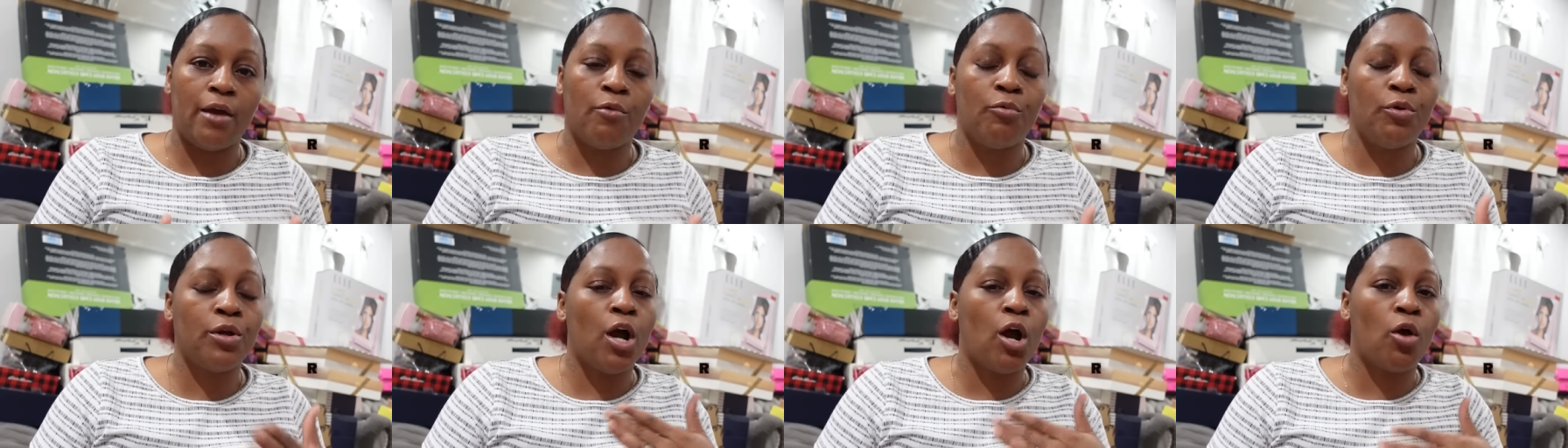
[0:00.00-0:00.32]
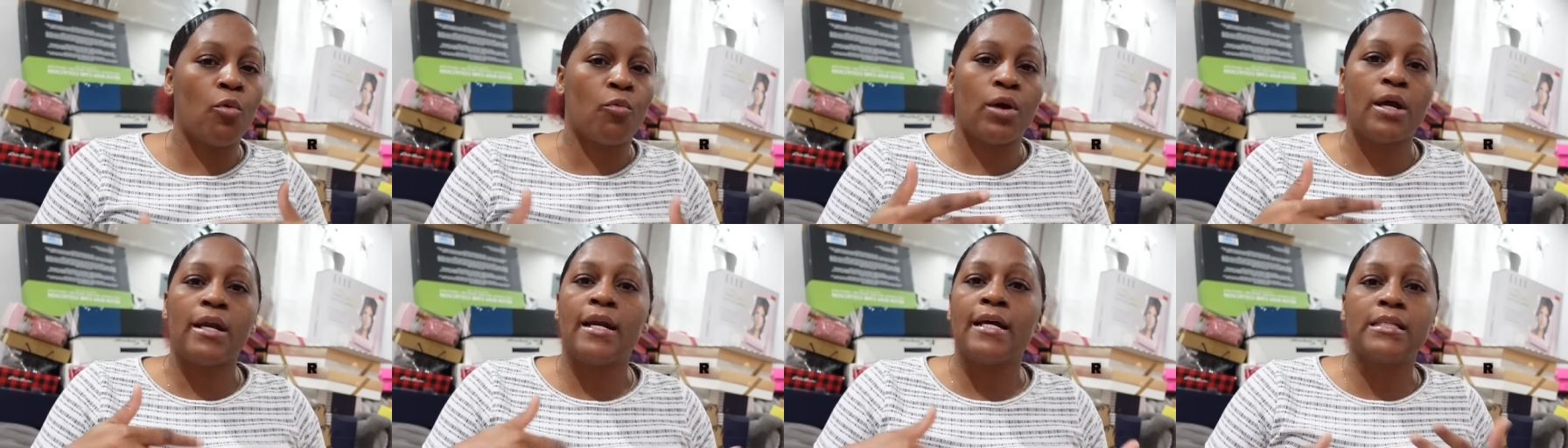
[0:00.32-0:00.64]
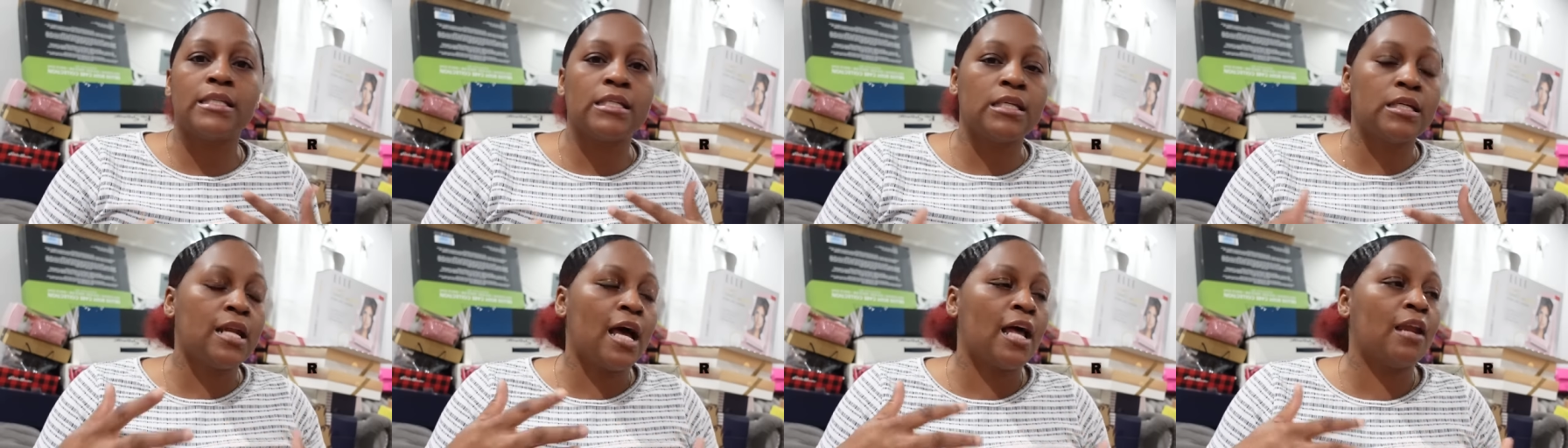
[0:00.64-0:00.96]
And we're going to run that
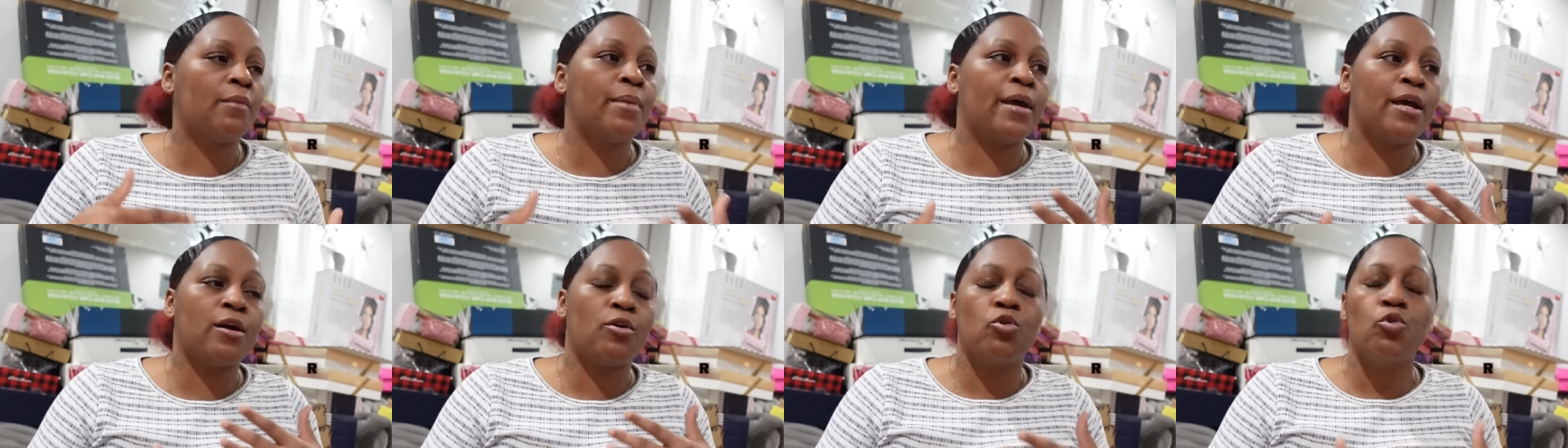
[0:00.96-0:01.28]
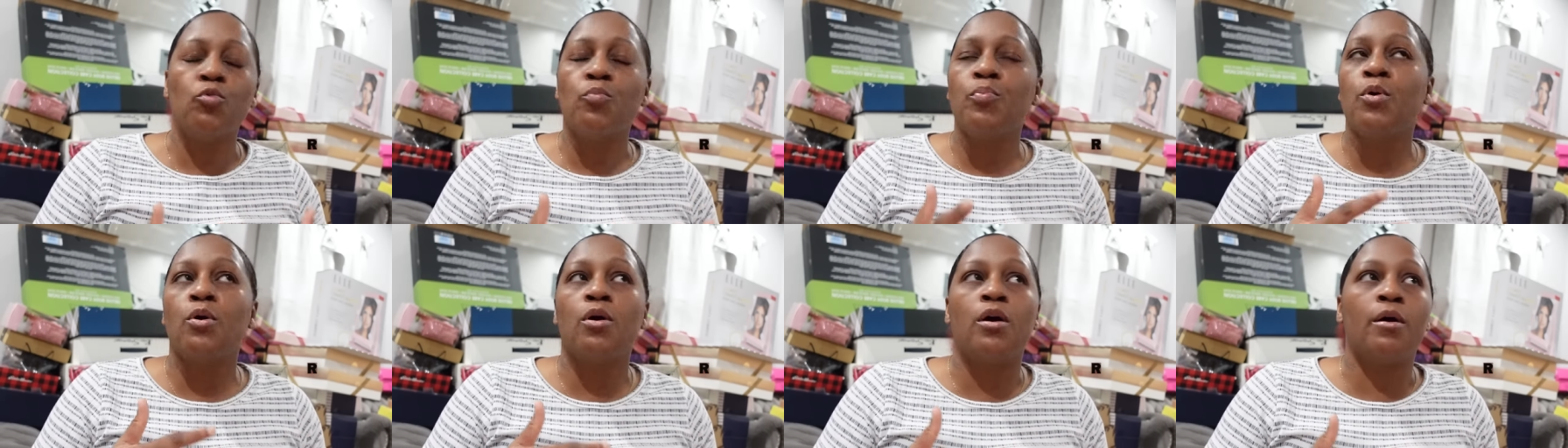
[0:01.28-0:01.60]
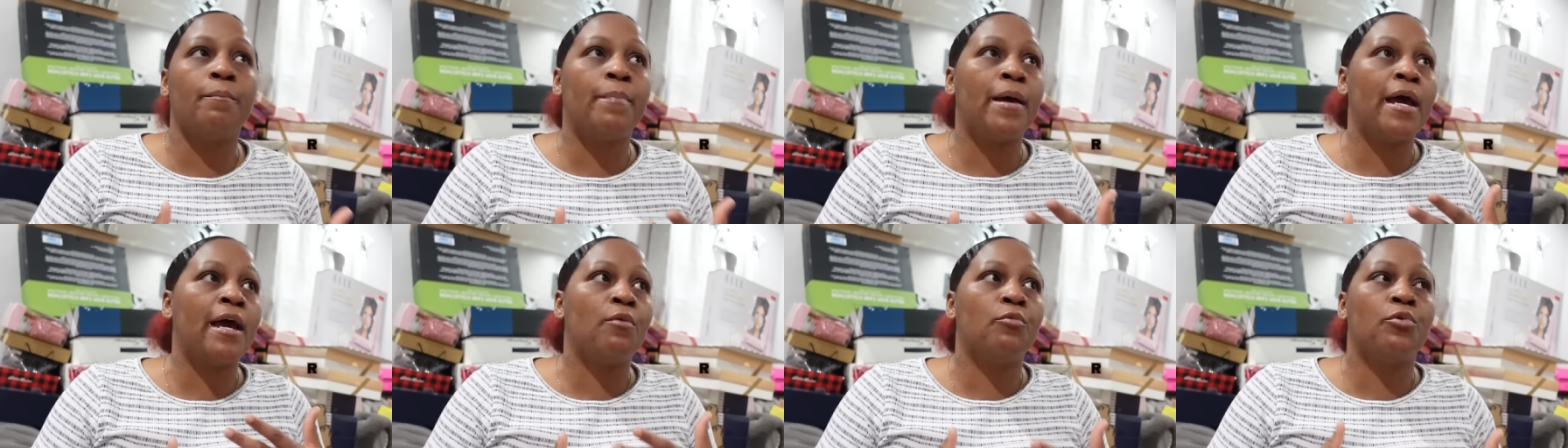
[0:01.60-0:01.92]
$10 back
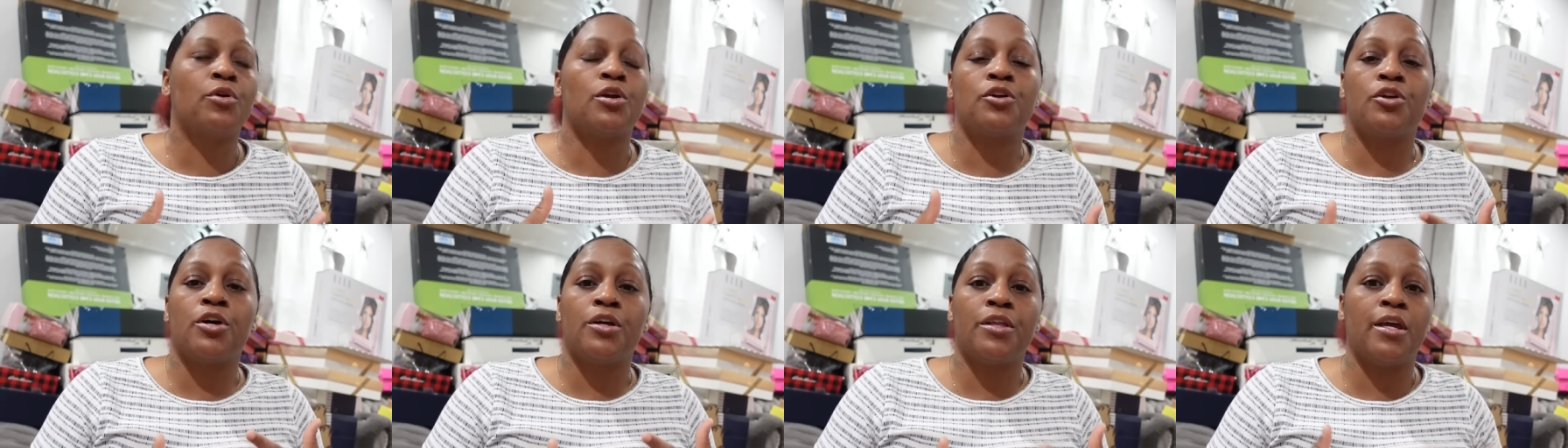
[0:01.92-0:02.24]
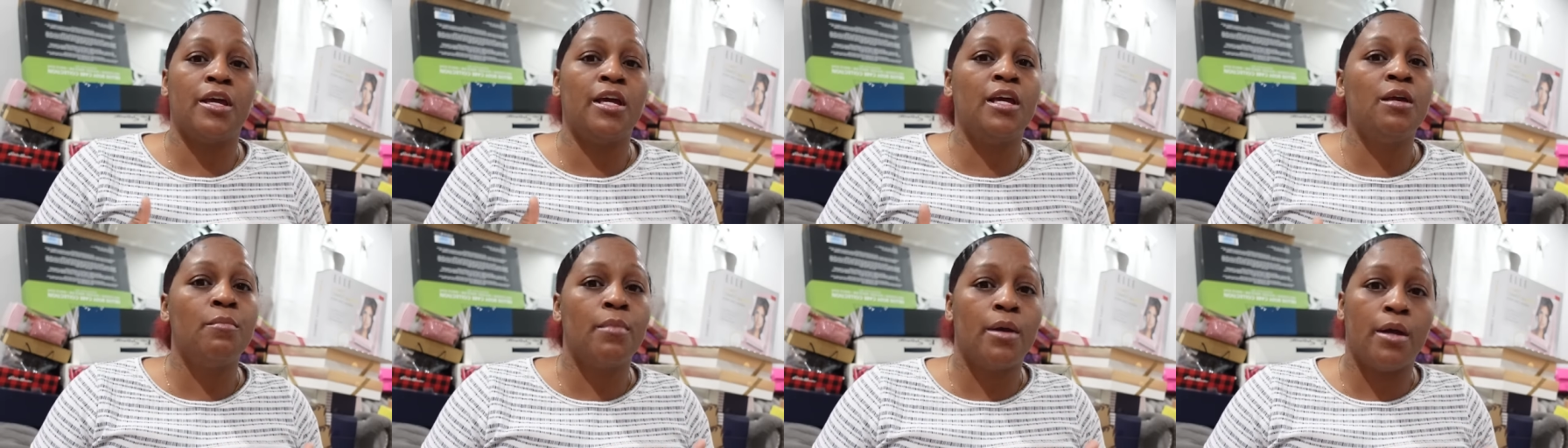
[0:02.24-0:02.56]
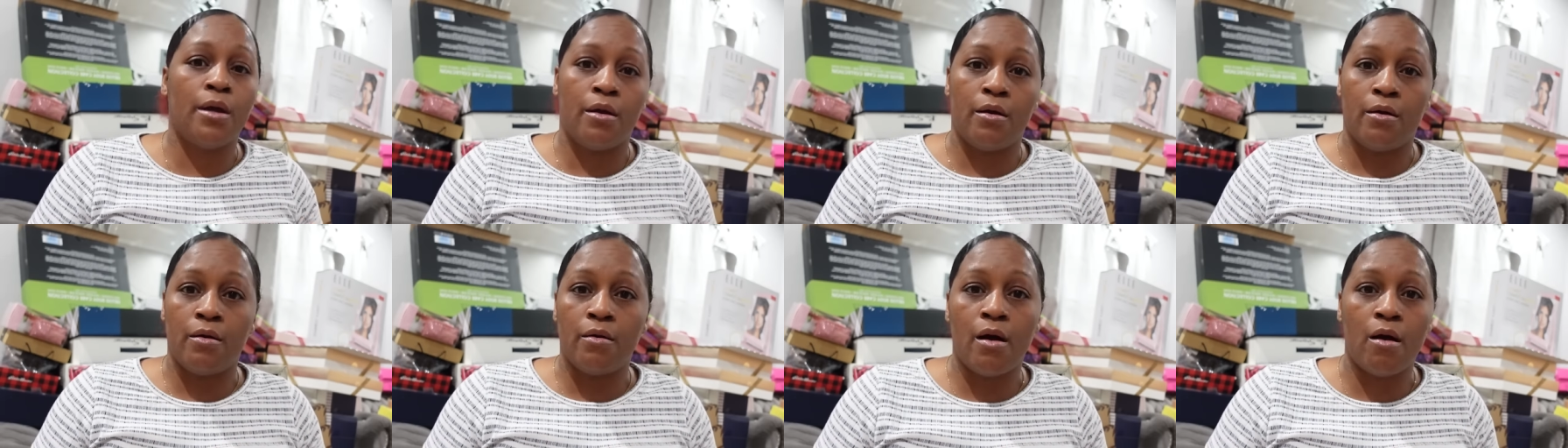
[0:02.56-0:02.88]
coupon back with another email,